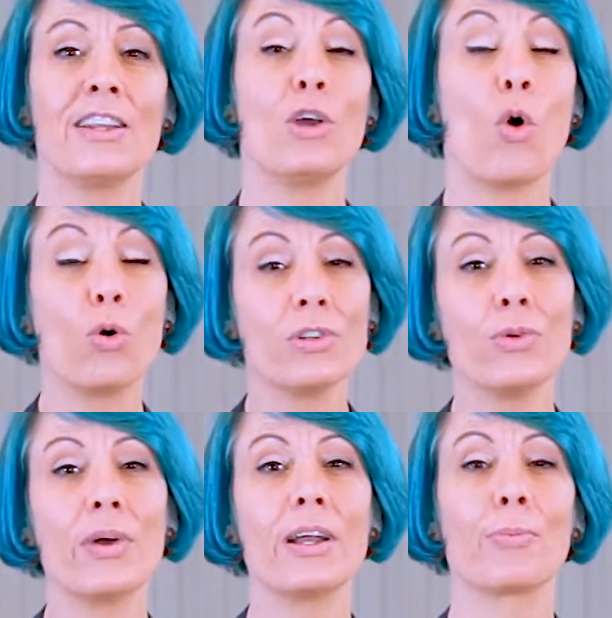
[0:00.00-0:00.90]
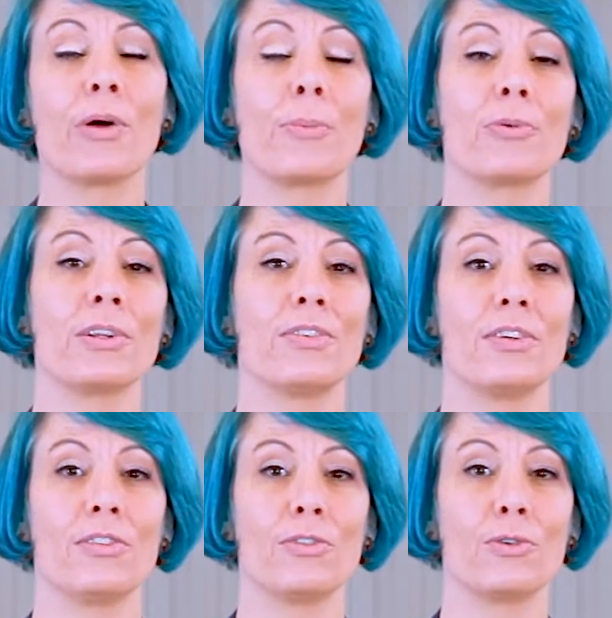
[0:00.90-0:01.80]
The only way to properly
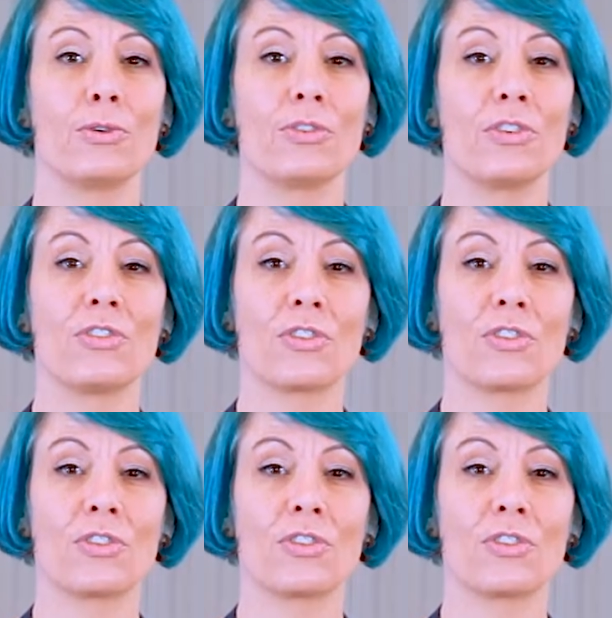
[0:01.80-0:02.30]
season noodles is